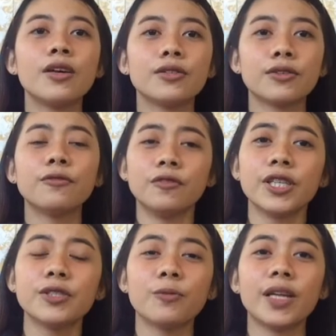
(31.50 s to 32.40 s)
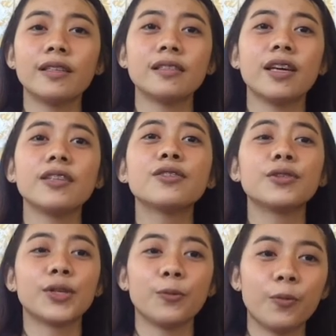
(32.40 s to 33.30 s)
So first one is the
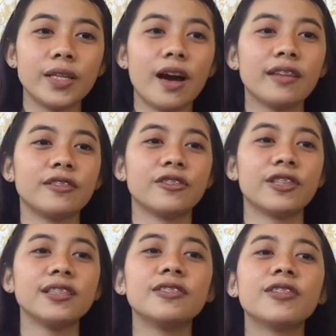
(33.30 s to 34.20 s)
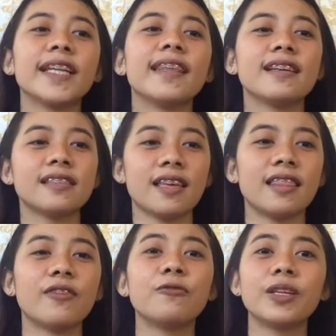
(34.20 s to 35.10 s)
History 100, Readings
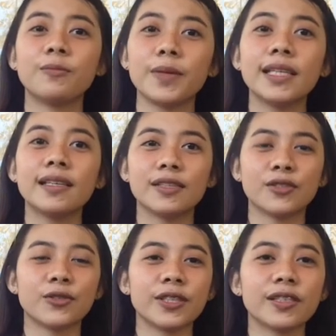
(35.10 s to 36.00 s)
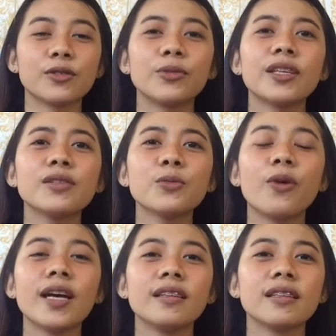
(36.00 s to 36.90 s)
in the Philippine History. So this
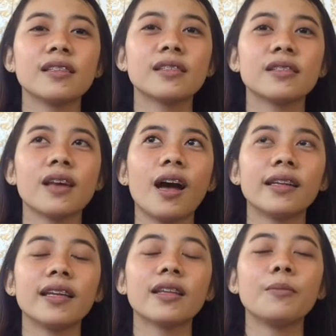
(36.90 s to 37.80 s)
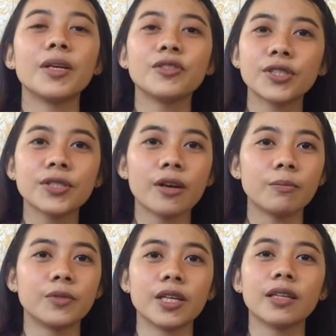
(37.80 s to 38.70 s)
one is not a major
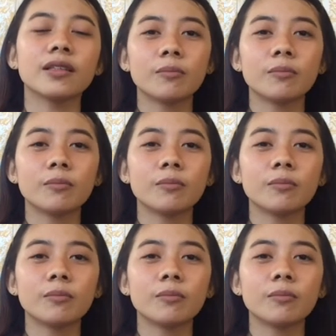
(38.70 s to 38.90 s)
subject.